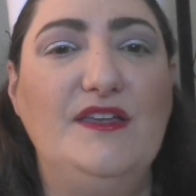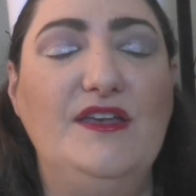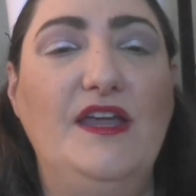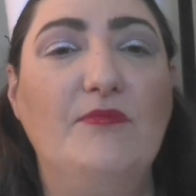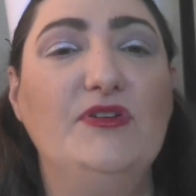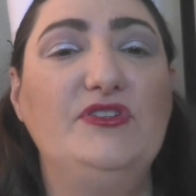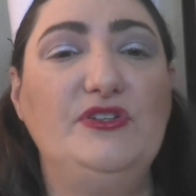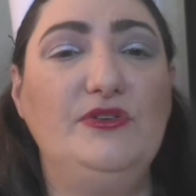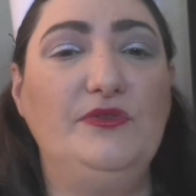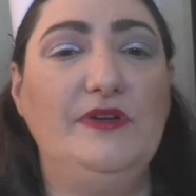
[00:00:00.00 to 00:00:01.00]
Number
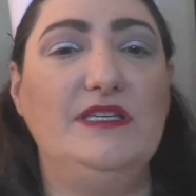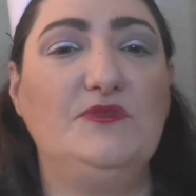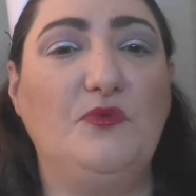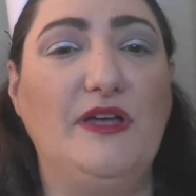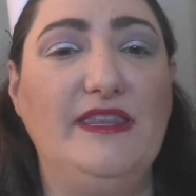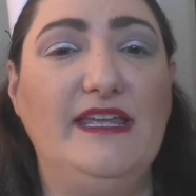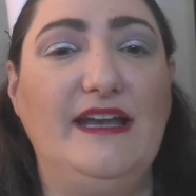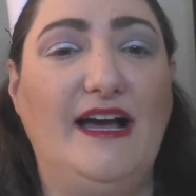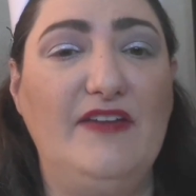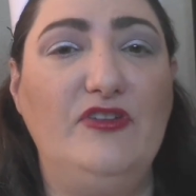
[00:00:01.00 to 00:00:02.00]
2 is one that
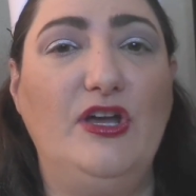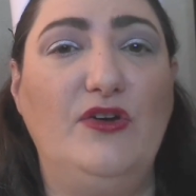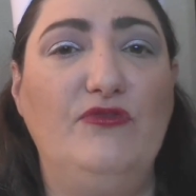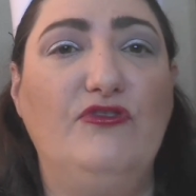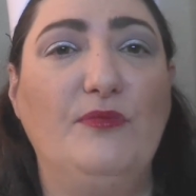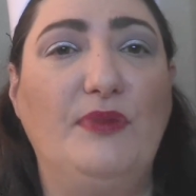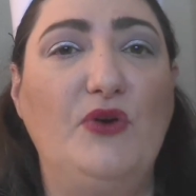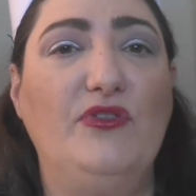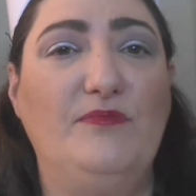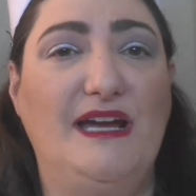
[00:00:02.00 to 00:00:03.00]
I've known for
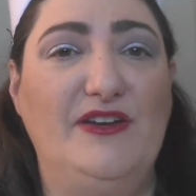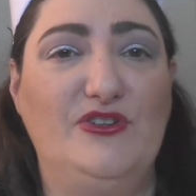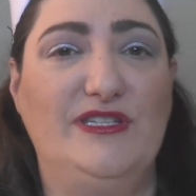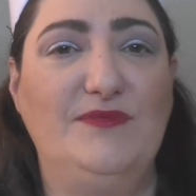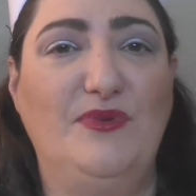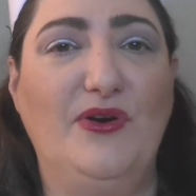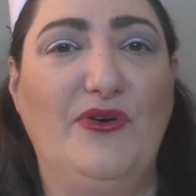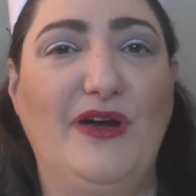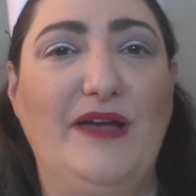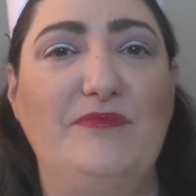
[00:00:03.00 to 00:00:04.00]
both of my nursing
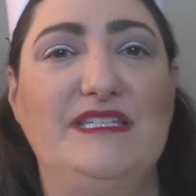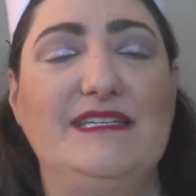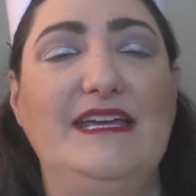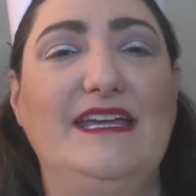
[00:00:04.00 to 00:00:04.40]
programs.